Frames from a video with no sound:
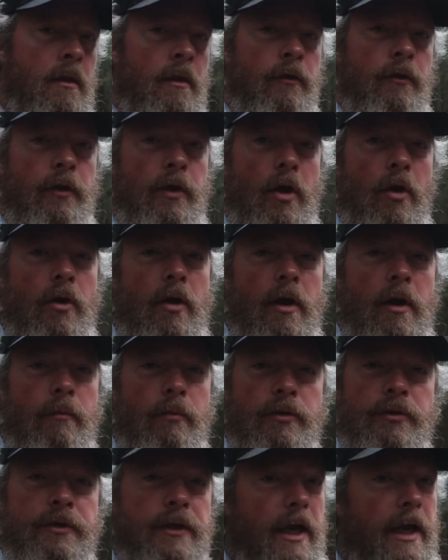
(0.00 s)
Dakota
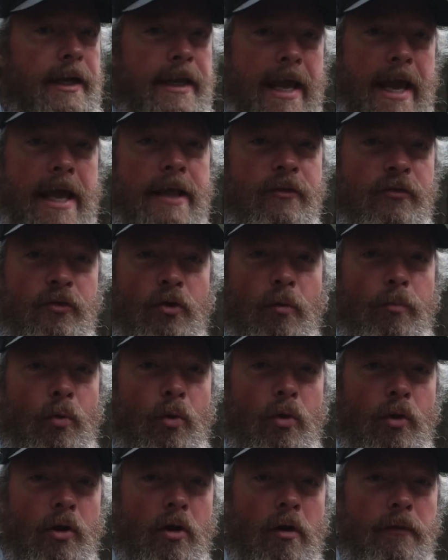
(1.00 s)
was, again, still
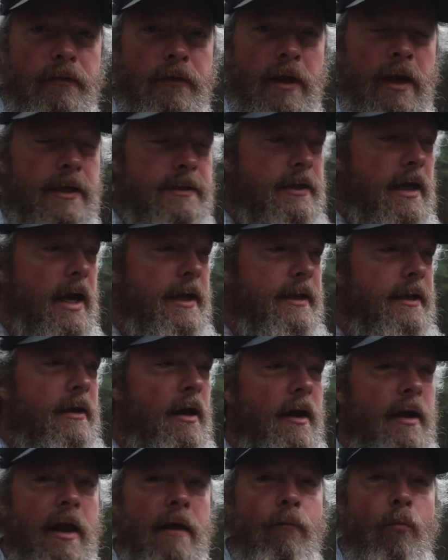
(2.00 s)
pulling off ticks. I did
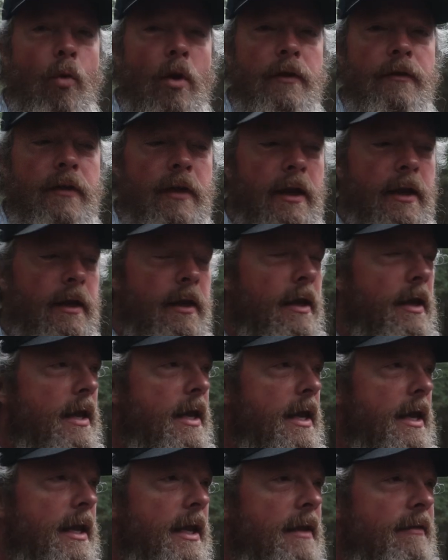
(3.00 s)
not have one tick.
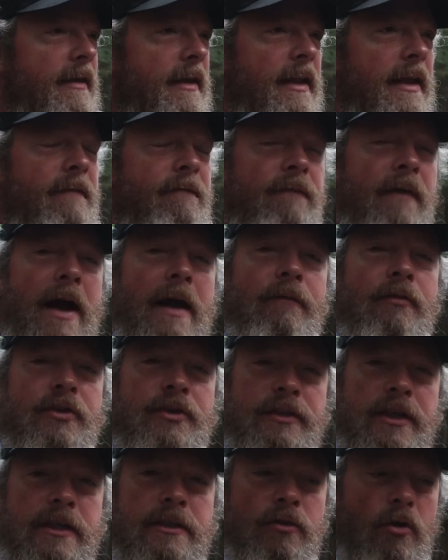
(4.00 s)
He's had like five or
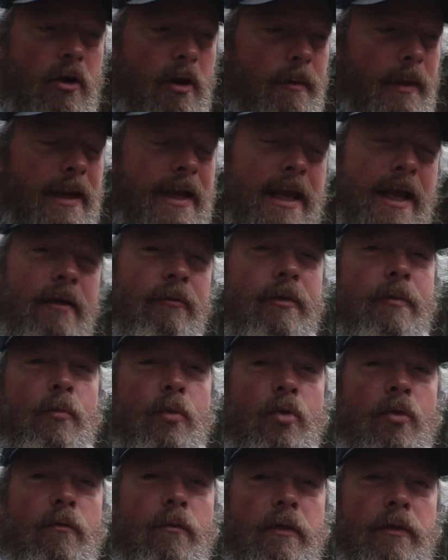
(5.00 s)
six on him that he had to
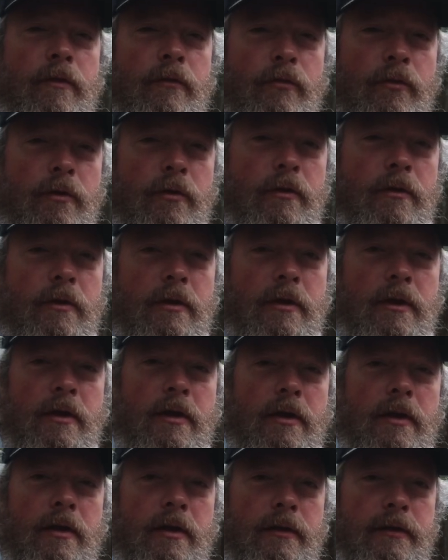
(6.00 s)
remove with his little
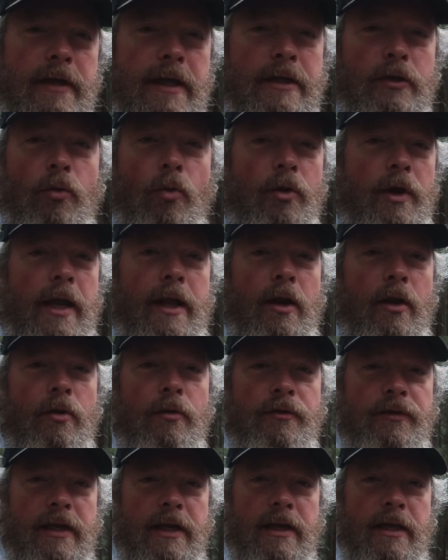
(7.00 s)
tick tornado
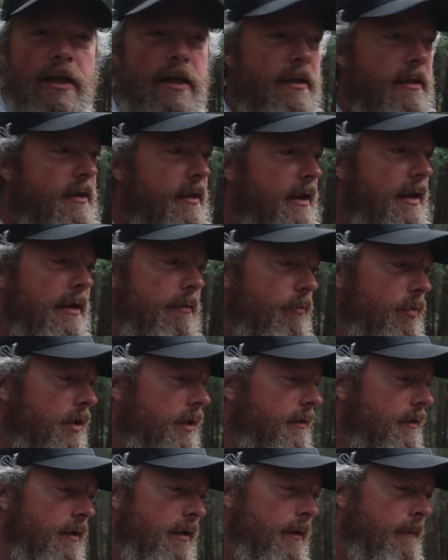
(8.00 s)
tick key thing,
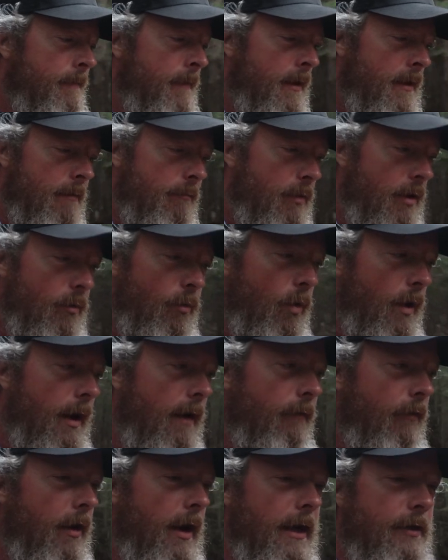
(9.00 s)
but but
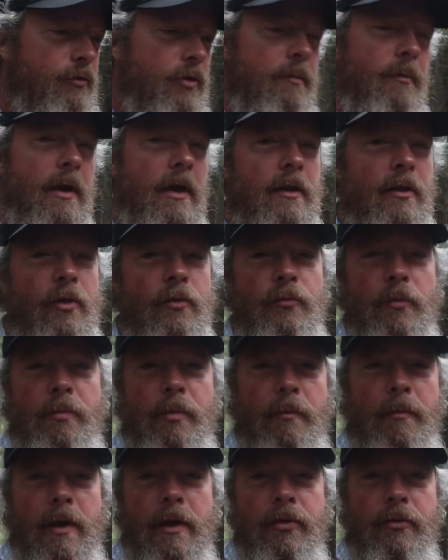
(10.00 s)
whatever. I treat my clothes with
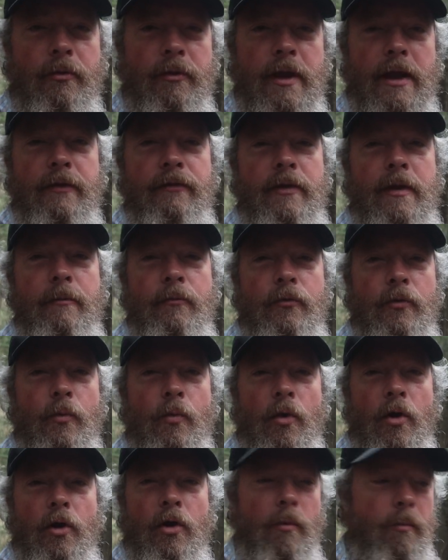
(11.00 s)
permethrin. That seems to work.